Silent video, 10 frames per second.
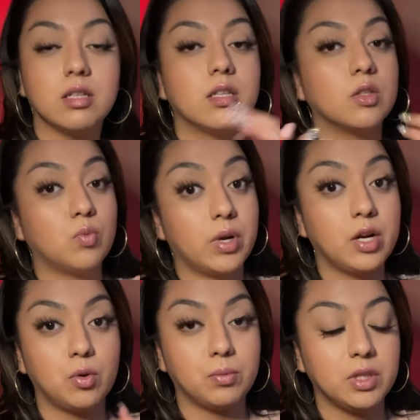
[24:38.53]
That's what I
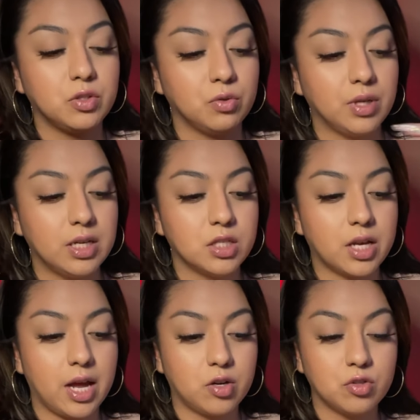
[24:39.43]
normally do. Each
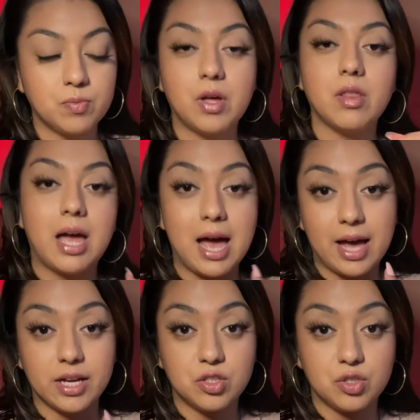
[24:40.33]
candle spell that
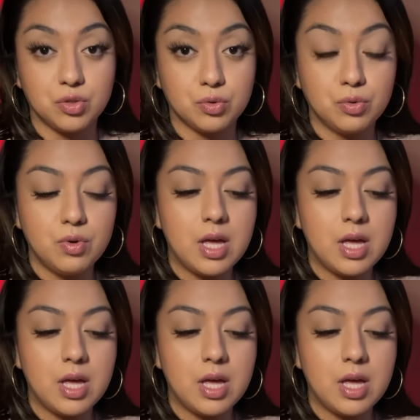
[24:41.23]
I do